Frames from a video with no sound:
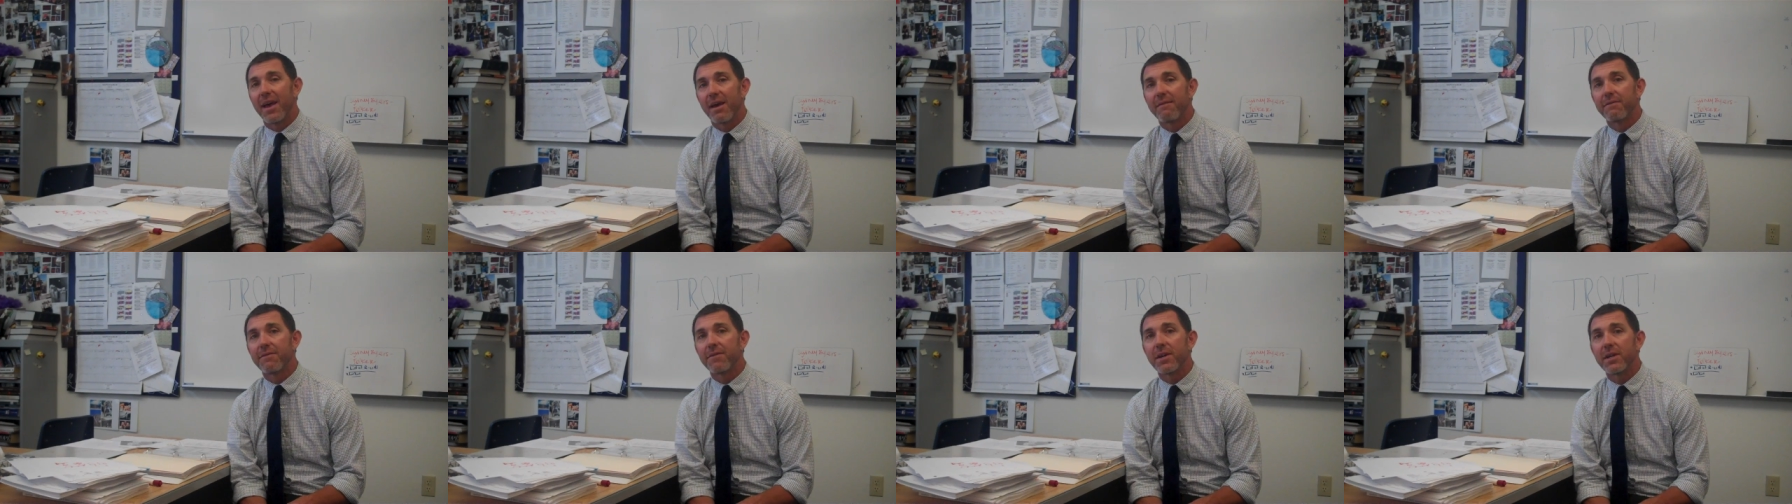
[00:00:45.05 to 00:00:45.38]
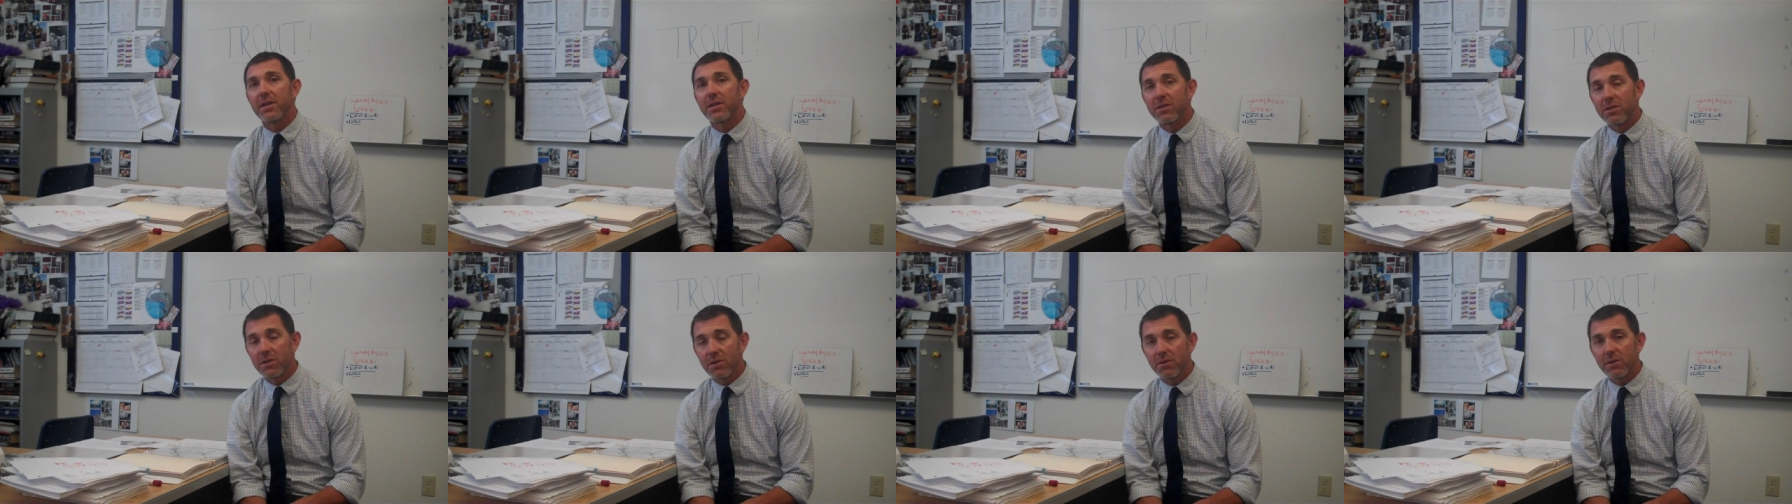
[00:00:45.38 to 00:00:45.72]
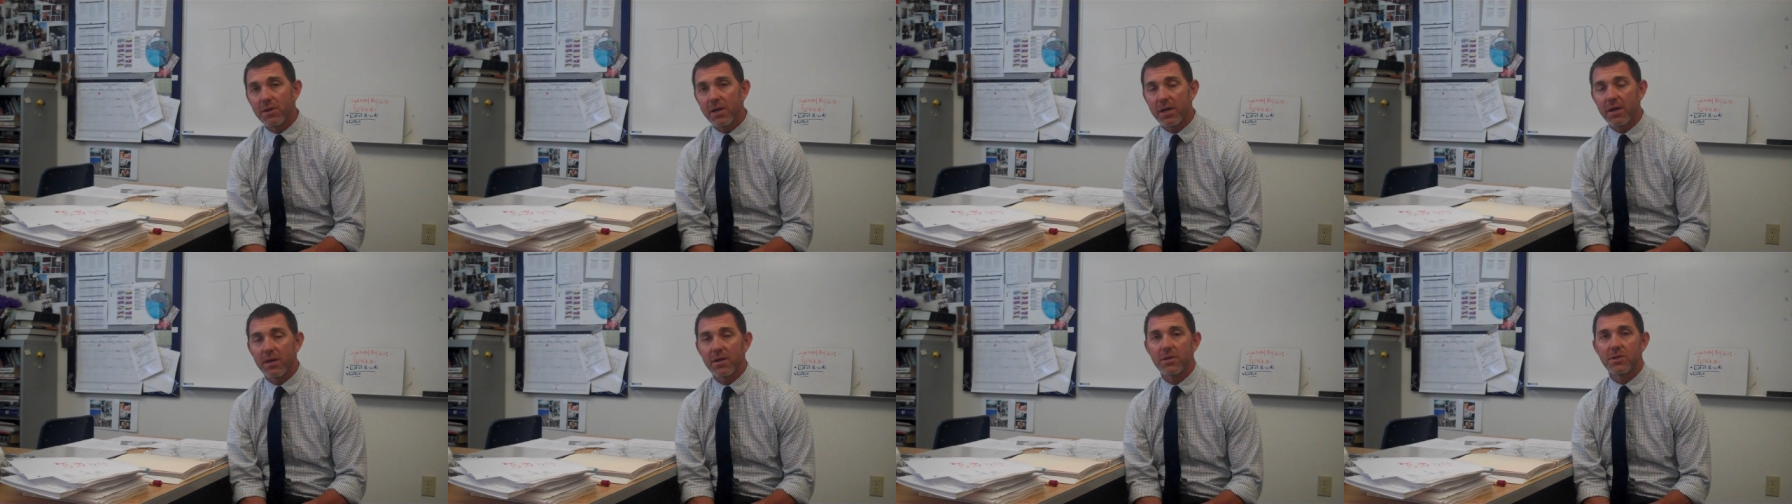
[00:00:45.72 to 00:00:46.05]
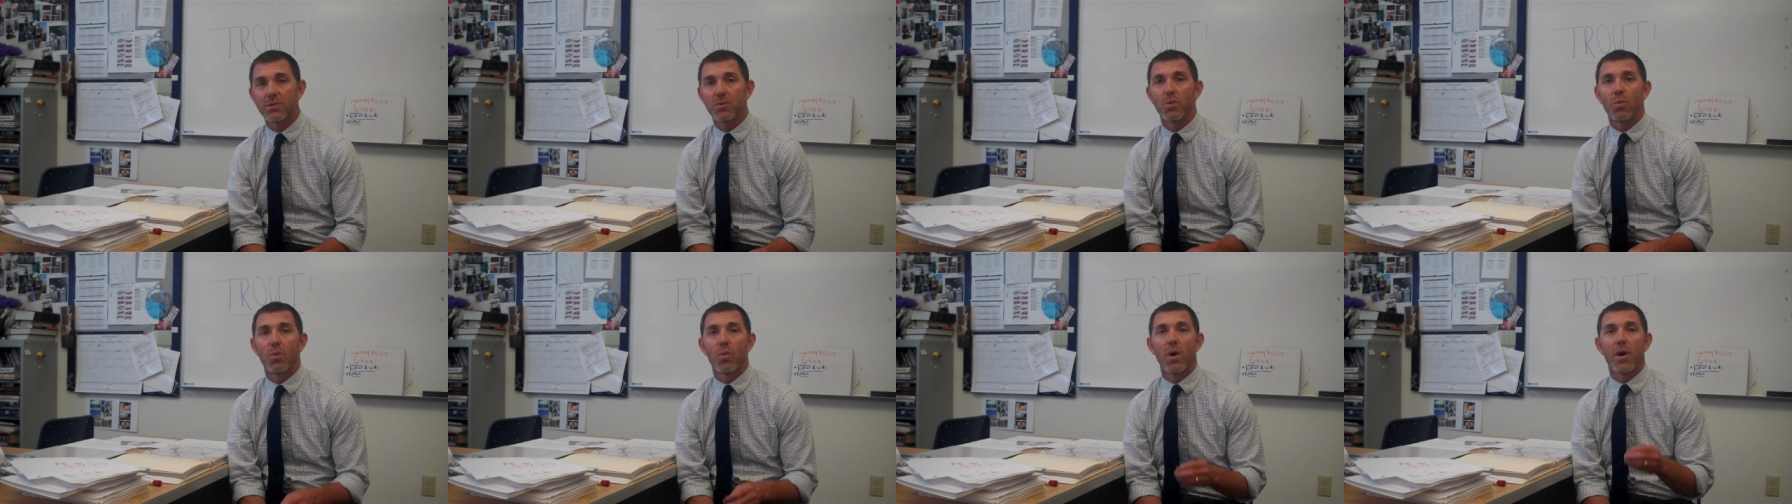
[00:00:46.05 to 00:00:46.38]
Every two
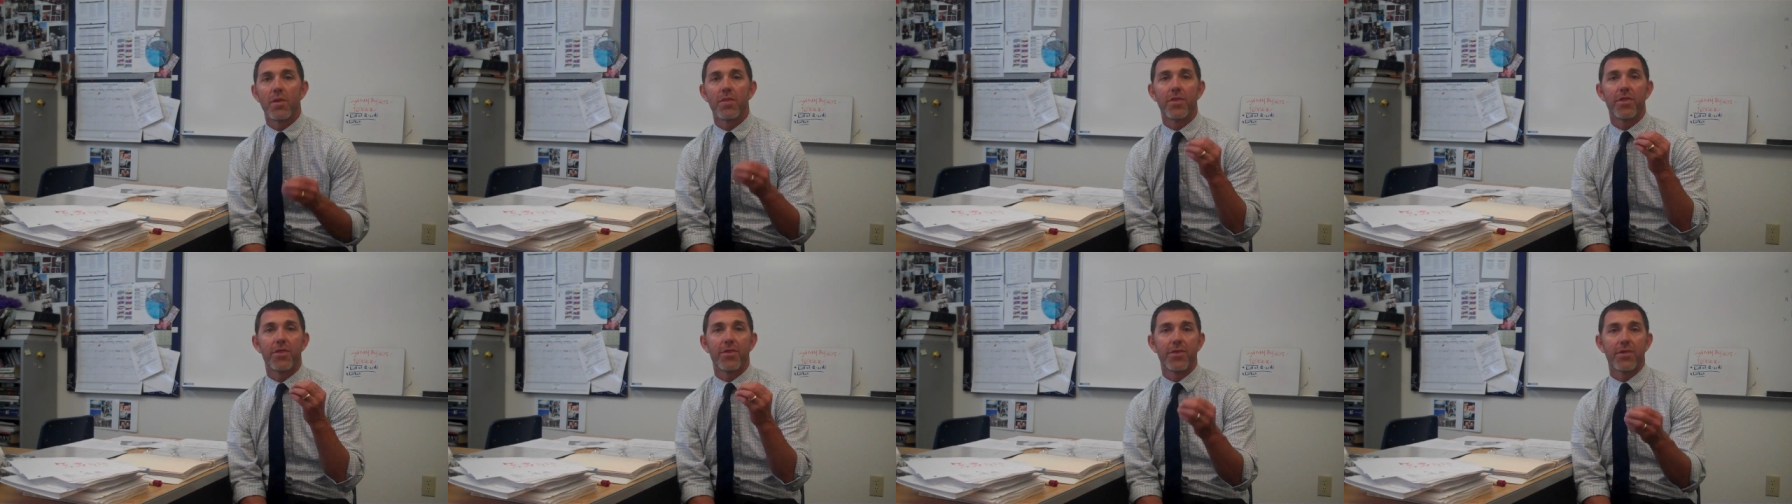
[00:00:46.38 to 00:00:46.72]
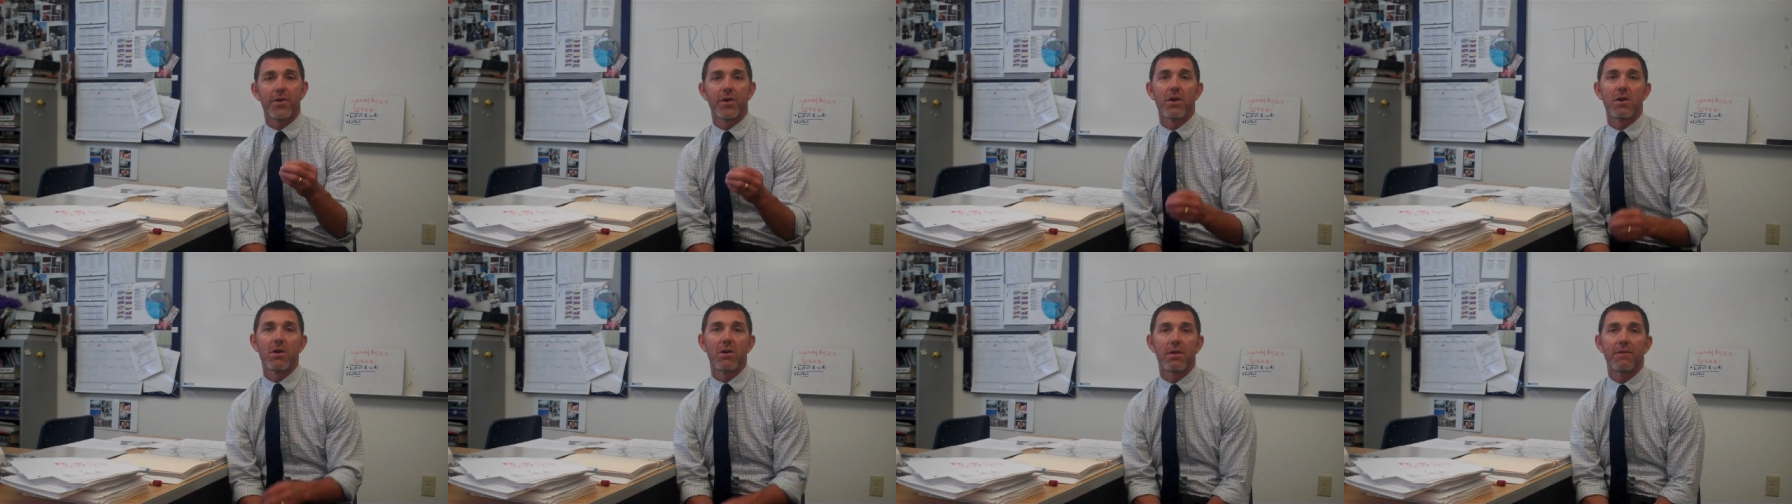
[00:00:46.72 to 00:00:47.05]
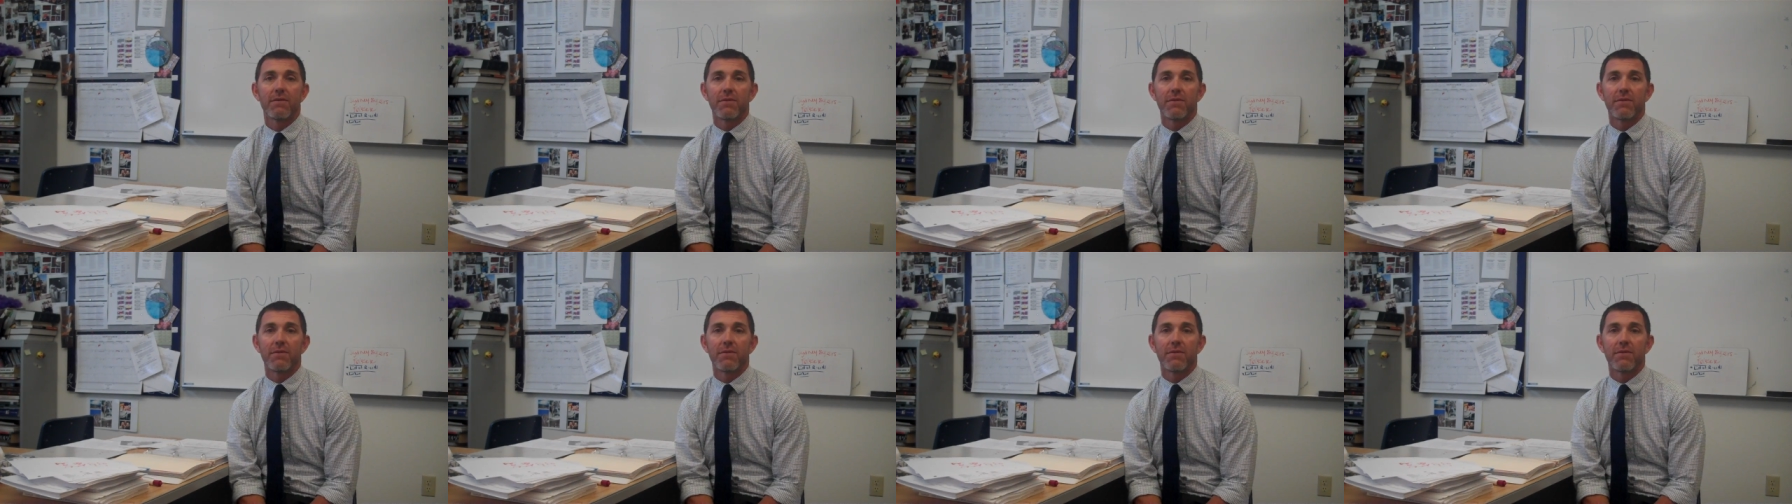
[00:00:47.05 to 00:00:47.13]
years, one-third